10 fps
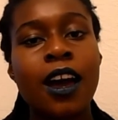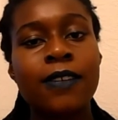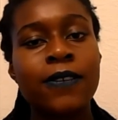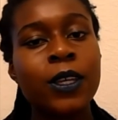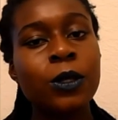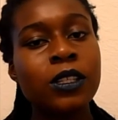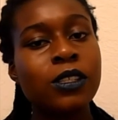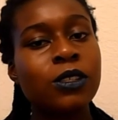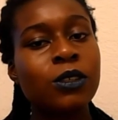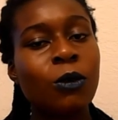I feel
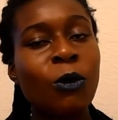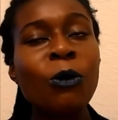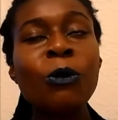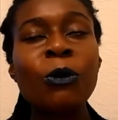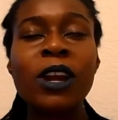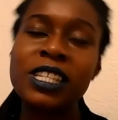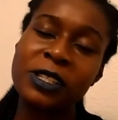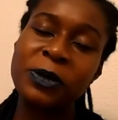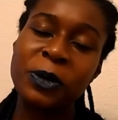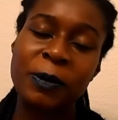it's alright
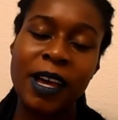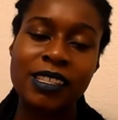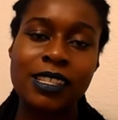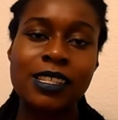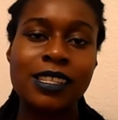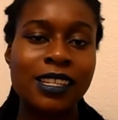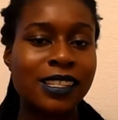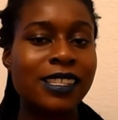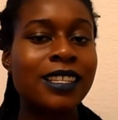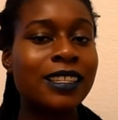to talk about since
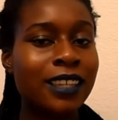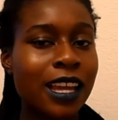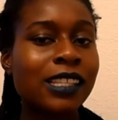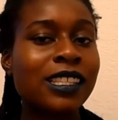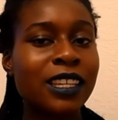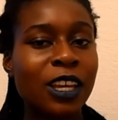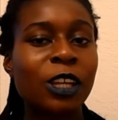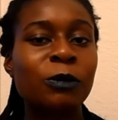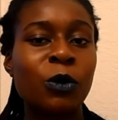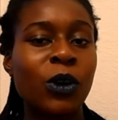it's
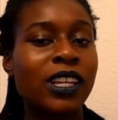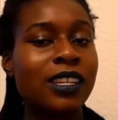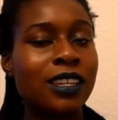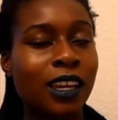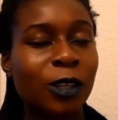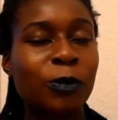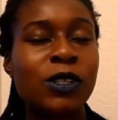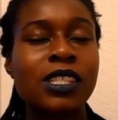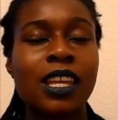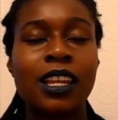
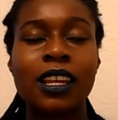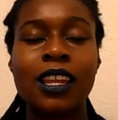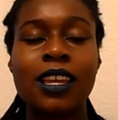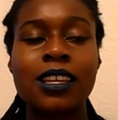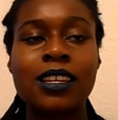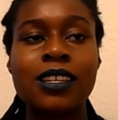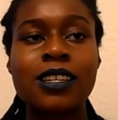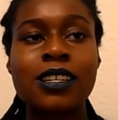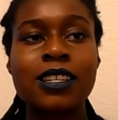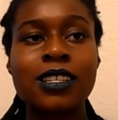99.9%
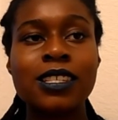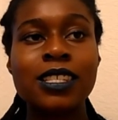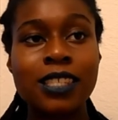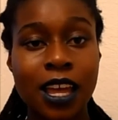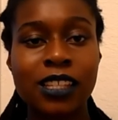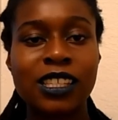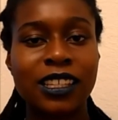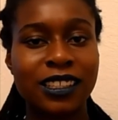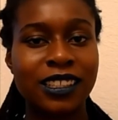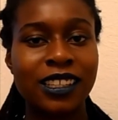
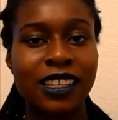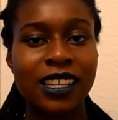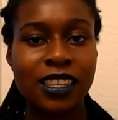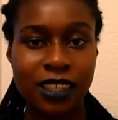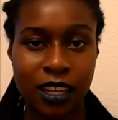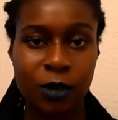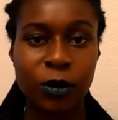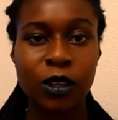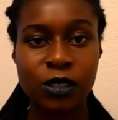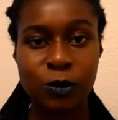certain that
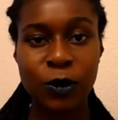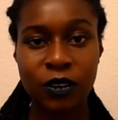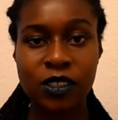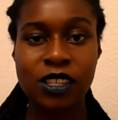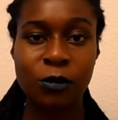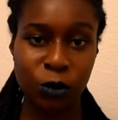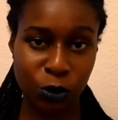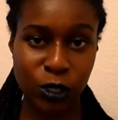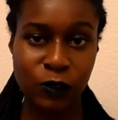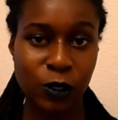I'm going to be on the summer
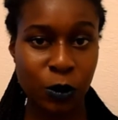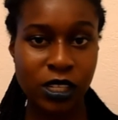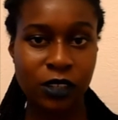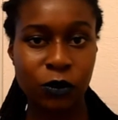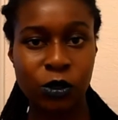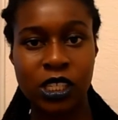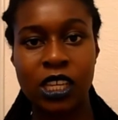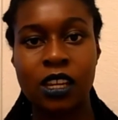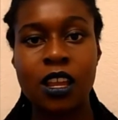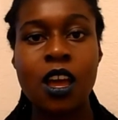course for
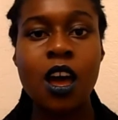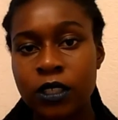2014.